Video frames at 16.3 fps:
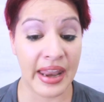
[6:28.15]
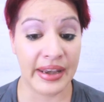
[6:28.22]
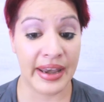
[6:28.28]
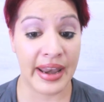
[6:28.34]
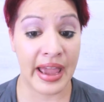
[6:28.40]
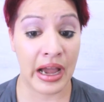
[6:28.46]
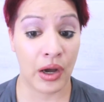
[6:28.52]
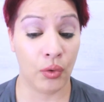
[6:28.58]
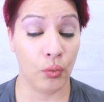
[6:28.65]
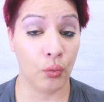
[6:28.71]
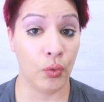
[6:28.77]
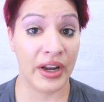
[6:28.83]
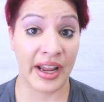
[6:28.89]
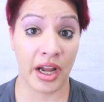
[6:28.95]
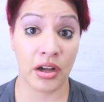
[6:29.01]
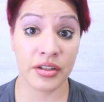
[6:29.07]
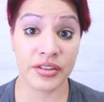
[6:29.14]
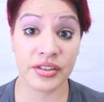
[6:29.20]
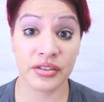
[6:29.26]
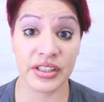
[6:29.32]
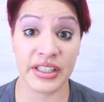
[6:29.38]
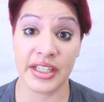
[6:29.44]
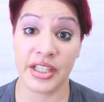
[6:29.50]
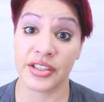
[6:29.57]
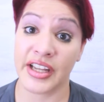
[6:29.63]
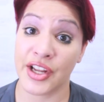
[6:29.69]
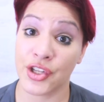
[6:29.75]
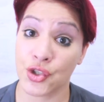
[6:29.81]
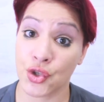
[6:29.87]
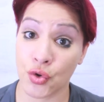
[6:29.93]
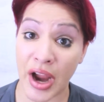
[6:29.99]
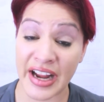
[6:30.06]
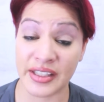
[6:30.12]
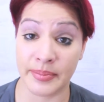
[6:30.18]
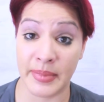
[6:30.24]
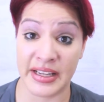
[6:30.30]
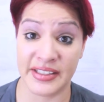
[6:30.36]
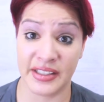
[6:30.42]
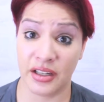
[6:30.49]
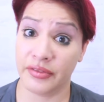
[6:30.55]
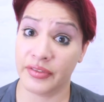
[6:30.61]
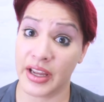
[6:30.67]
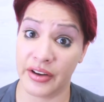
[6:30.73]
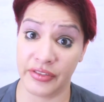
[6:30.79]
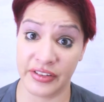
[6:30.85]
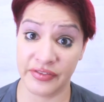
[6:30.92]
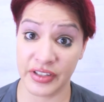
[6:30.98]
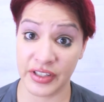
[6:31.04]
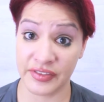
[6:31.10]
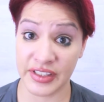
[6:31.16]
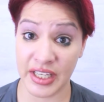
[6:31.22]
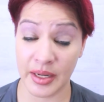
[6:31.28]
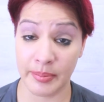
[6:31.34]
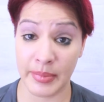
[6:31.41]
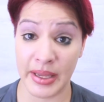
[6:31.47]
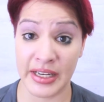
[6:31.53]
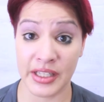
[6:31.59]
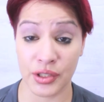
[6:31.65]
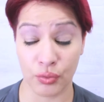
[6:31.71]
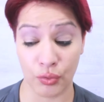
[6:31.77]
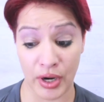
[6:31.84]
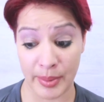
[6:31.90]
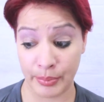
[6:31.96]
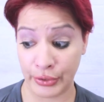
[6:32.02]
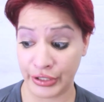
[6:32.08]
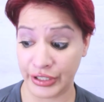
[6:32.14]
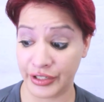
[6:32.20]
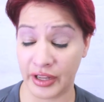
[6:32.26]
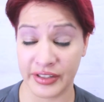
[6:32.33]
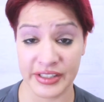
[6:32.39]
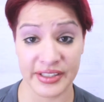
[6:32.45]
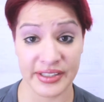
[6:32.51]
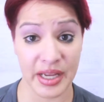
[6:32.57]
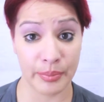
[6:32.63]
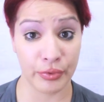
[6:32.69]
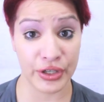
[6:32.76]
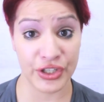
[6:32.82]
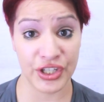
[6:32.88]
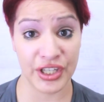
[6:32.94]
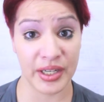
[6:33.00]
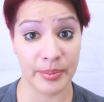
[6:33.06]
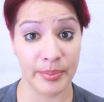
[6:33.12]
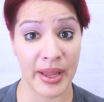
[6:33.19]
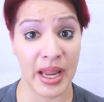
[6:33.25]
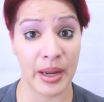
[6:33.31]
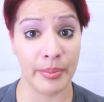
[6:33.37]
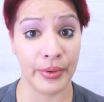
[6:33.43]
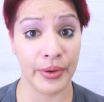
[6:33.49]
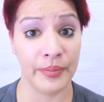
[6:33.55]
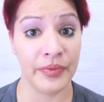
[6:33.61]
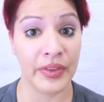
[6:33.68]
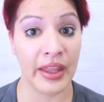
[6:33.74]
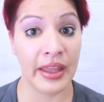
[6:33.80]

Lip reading: Now, what I also did is I tracked myself every 15 minutes where I put it on a separate sheet of paper.